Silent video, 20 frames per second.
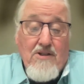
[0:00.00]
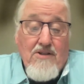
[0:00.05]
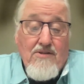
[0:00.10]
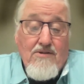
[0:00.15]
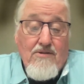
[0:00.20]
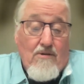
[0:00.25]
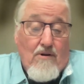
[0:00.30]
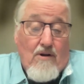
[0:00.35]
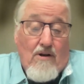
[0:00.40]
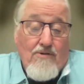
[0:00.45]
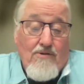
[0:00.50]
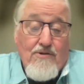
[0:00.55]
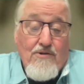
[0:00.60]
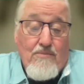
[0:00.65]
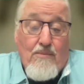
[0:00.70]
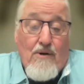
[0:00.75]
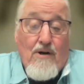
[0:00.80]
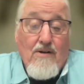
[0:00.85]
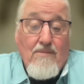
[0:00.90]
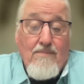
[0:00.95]
It's
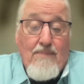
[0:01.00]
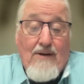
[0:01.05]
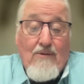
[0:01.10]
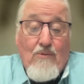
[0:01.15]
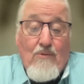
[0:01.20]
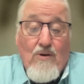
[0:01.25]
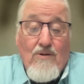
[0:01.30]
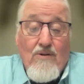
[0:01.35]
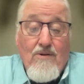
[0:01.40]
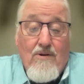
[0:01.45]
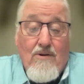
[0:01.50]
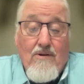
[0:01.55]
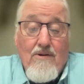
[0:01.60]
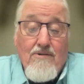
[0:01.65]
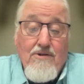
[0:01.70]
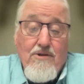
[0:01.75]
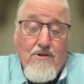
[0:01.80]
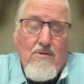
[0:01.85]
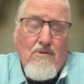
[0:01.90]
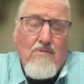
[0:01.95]
also marked by word
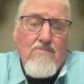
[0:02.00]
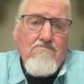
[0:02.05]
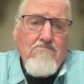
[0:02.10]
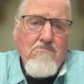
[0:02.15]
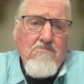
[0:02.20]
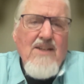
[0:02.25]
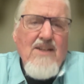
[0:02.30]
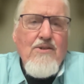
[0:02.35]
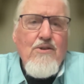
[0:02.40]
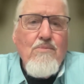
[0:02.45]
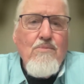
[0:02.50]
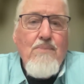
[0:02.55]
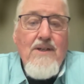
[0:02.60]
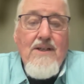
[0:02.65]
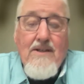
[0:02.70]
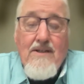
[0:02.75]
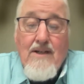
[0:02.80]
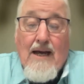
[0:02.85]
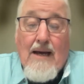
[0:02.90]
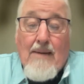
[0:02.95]
order, so it could
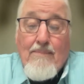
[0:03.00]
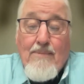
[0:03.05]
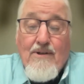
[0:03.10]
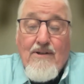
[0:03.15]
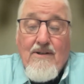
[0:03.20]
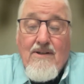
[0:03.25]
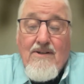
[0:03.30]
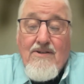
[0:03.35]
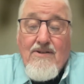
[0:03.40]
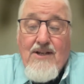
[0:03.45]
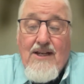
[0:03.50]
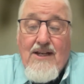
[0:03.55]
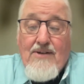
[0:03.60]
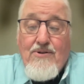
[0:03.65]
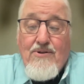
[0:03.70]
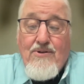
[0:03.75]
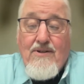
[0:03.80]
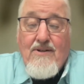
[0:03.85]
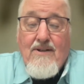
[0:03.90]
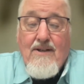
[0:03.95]
be a
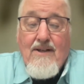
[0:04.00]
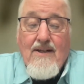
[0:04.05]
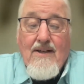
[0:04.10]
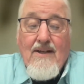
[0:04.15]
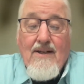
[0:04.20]
topicalization.